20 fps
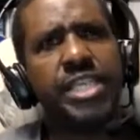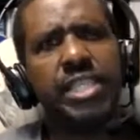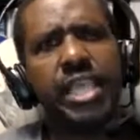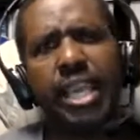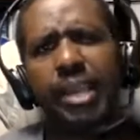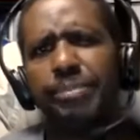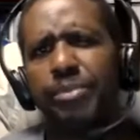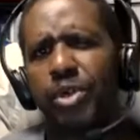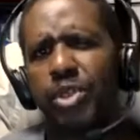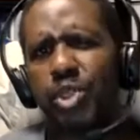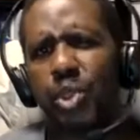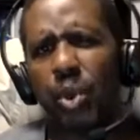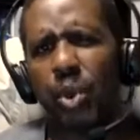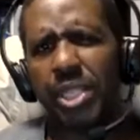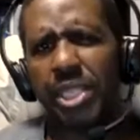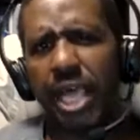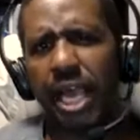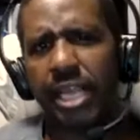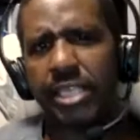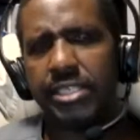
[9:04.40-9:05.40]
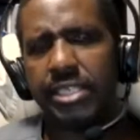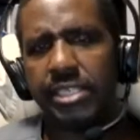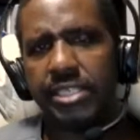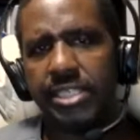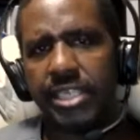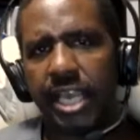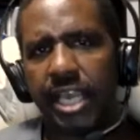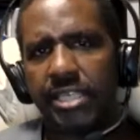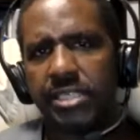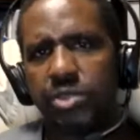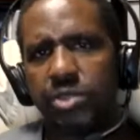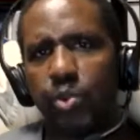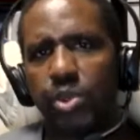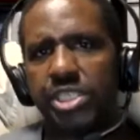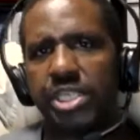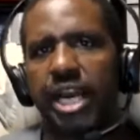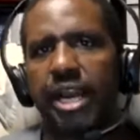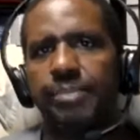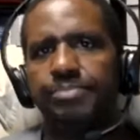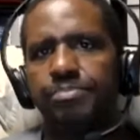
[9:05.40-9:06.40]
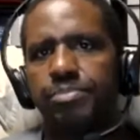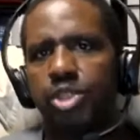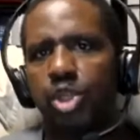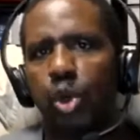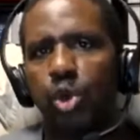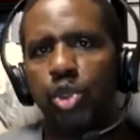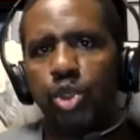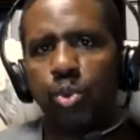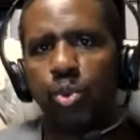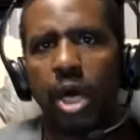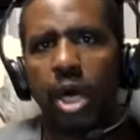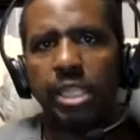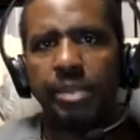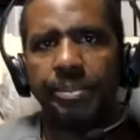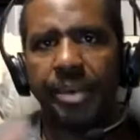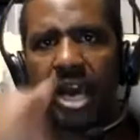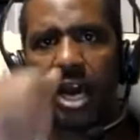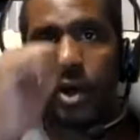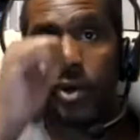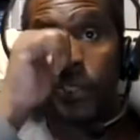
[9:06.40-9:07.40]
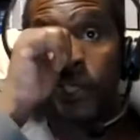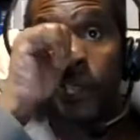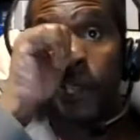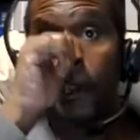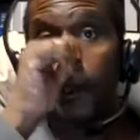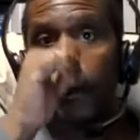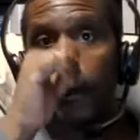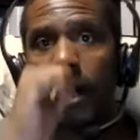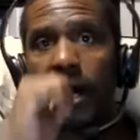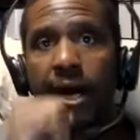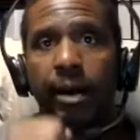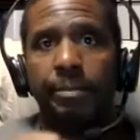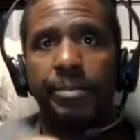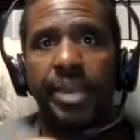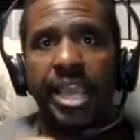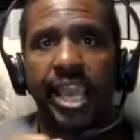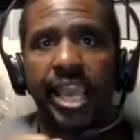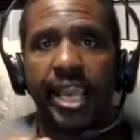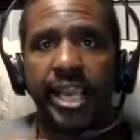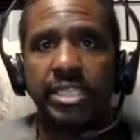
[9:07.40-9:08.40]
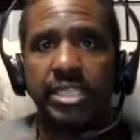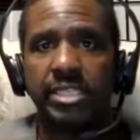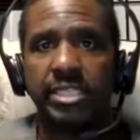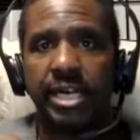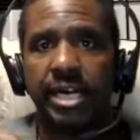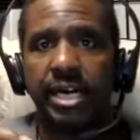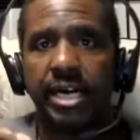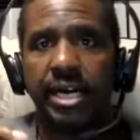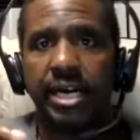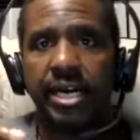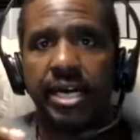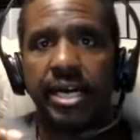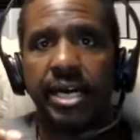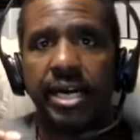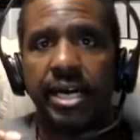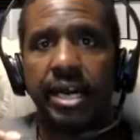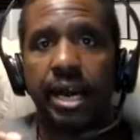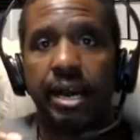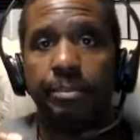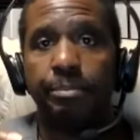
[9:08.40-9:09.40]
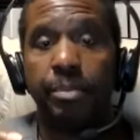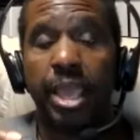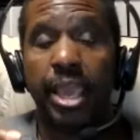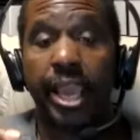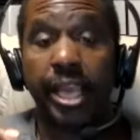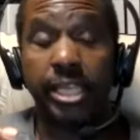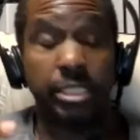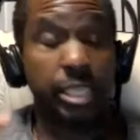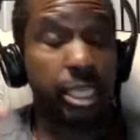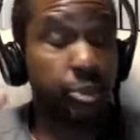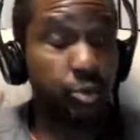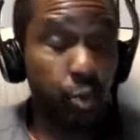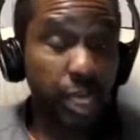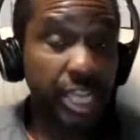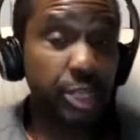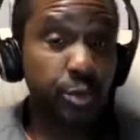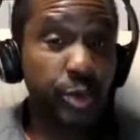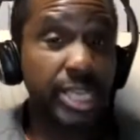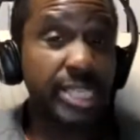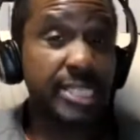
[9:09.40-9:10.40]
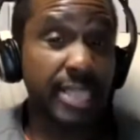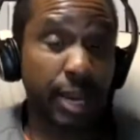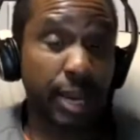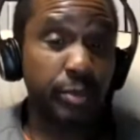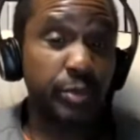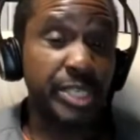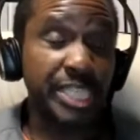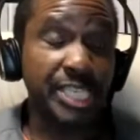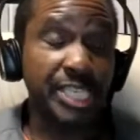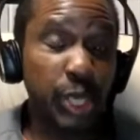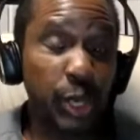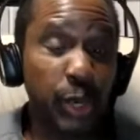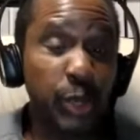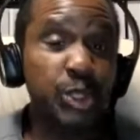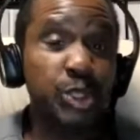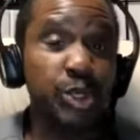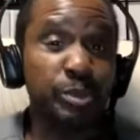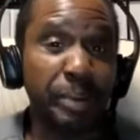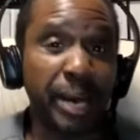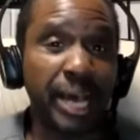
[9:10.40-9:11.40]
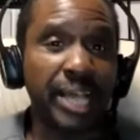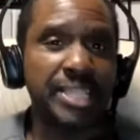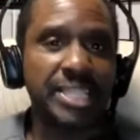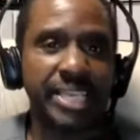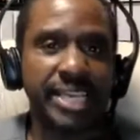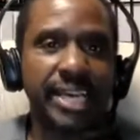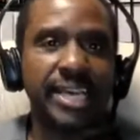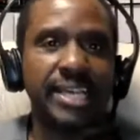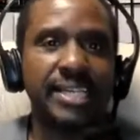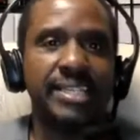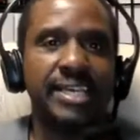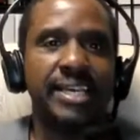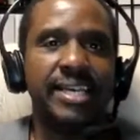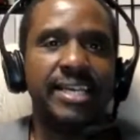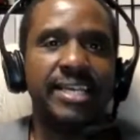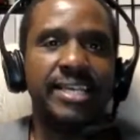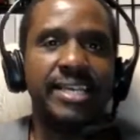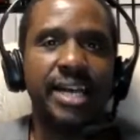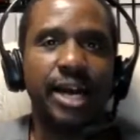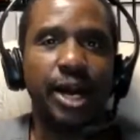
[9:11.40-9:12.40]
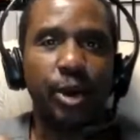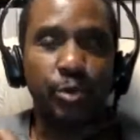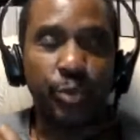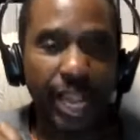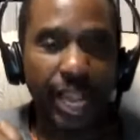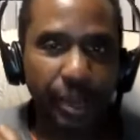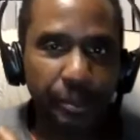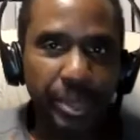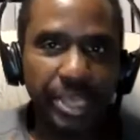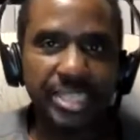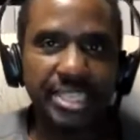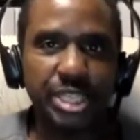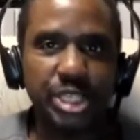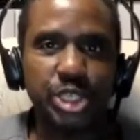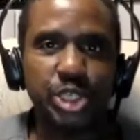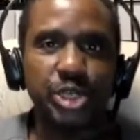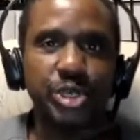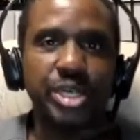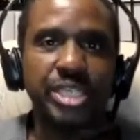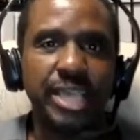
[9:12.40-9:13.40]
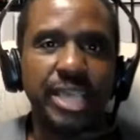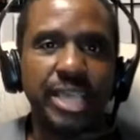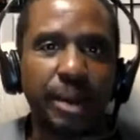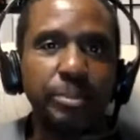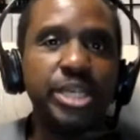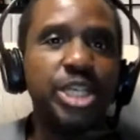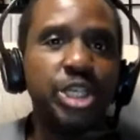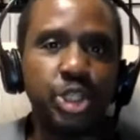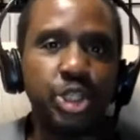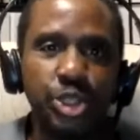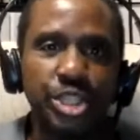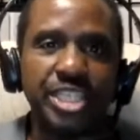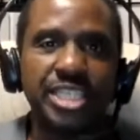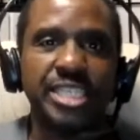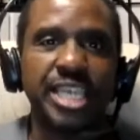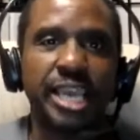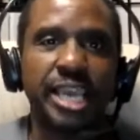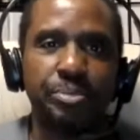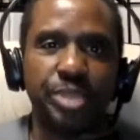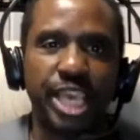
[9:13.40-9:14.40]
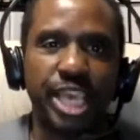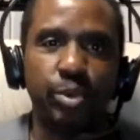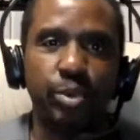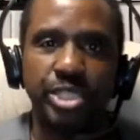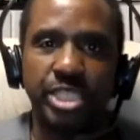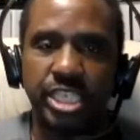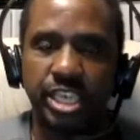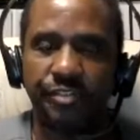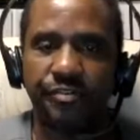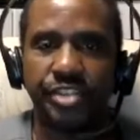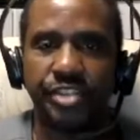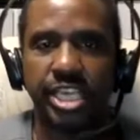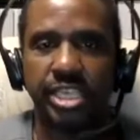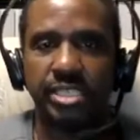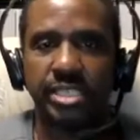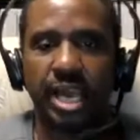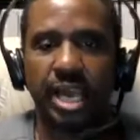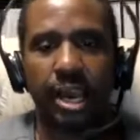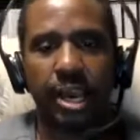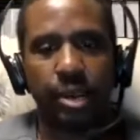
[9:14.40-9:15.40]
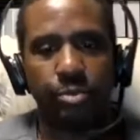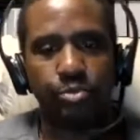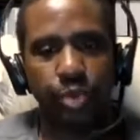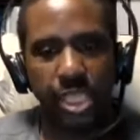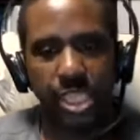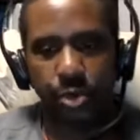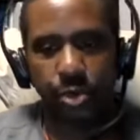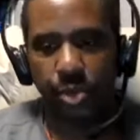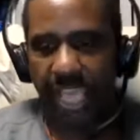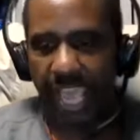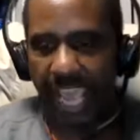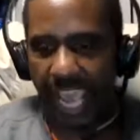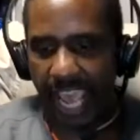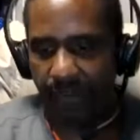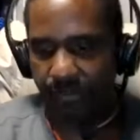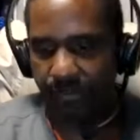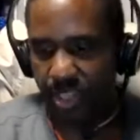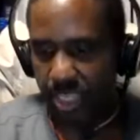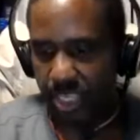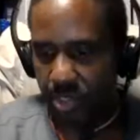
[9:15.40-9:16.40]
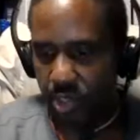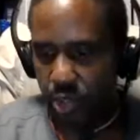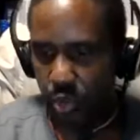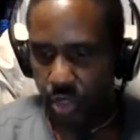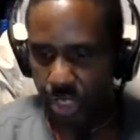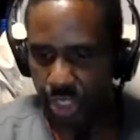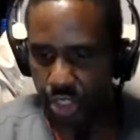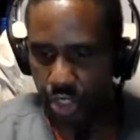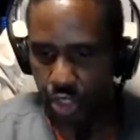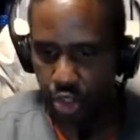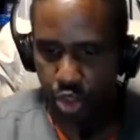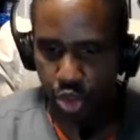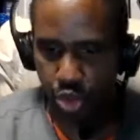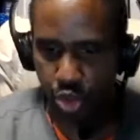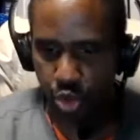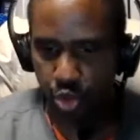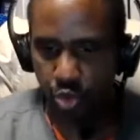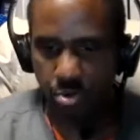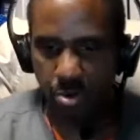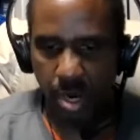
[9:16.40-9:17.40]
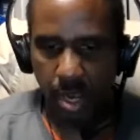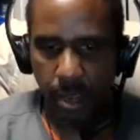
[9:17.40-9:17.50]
Lambert's Online Success, which I told you all about. And one of the reasons I really told you about that, recommended it to you, because I'm going to do the same thing with Tiffany's. I really want to have these sort of two